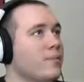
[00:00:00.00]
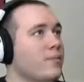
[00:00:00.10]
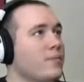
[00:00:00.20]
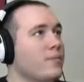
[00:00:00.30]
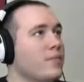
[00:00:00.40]

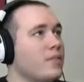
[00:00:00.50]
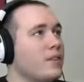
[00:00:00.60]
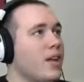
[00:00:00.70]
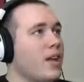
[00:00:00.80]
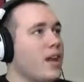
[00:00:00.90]

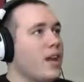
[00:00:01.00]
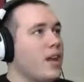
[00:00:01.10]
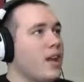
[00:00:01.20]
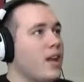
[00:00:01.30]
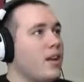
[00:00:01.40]

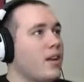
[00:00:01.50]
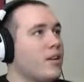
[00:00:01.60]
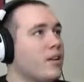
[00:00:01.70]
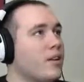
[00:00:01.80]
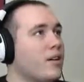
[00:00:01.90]

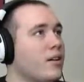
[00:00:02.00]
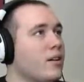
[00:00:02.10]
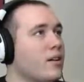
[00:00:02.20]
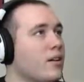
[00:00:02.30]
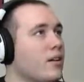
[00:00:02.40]

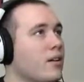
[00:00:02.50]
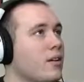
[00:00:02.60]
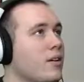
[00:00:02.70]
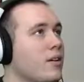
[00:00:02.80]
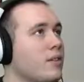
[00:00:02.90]

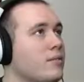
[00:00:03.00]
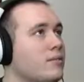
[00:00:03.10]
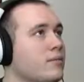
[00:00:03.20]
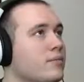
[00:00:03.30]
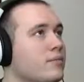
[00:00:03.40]

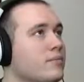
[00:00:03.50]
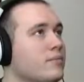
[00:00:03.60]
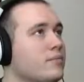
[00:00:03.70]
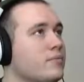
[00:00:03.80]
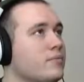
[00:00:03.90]

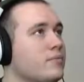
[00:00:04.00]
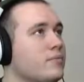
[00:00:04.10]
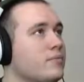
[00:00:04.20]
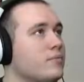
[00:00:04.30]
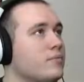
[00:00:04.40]

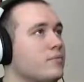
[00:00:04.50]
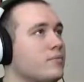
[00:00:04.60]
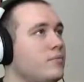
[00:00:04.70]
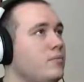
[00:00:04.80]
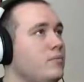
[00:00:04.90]

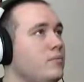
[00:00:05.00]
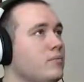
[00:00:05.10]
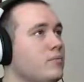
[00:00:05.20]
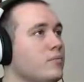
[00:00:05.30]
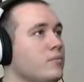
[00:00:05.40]

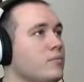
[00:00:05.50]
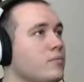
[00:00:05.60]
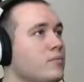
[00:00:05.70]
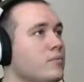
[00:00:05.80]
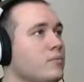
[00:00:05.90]

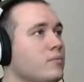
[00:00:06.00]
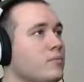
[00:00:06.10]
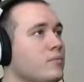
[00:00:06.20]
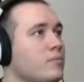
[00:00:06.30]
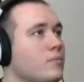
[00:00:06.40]

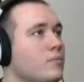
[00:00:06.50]
Nothing is said.